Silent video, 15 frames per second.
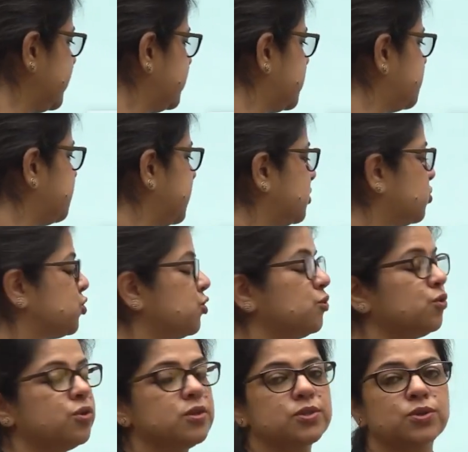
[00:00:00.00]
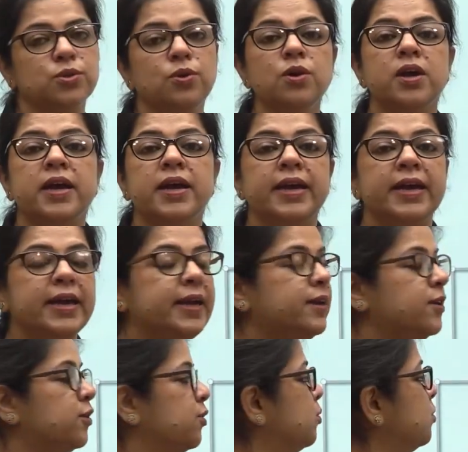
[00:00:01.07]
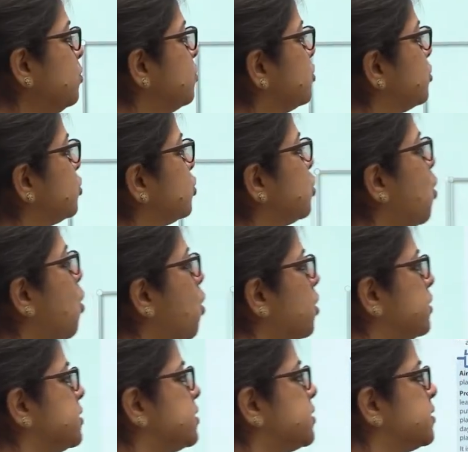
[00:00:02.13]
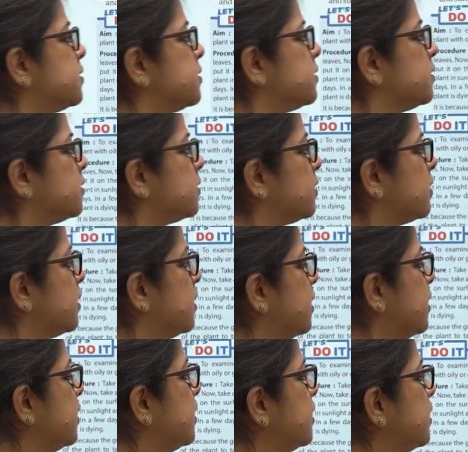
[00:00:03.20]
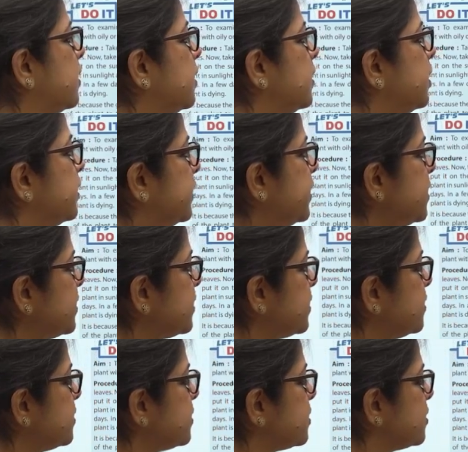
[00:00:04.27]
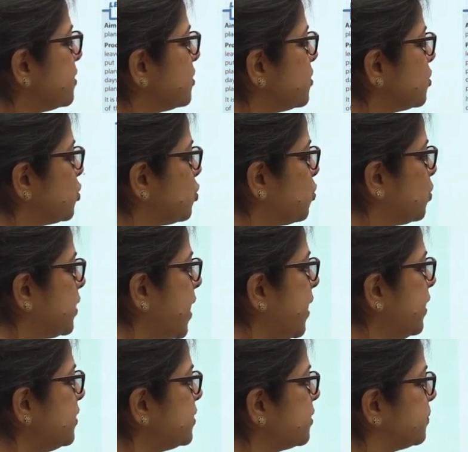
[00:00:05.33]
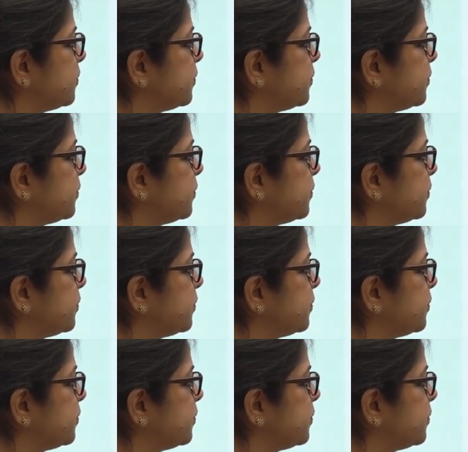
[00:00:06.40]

in the picture also, into thorns. This is so that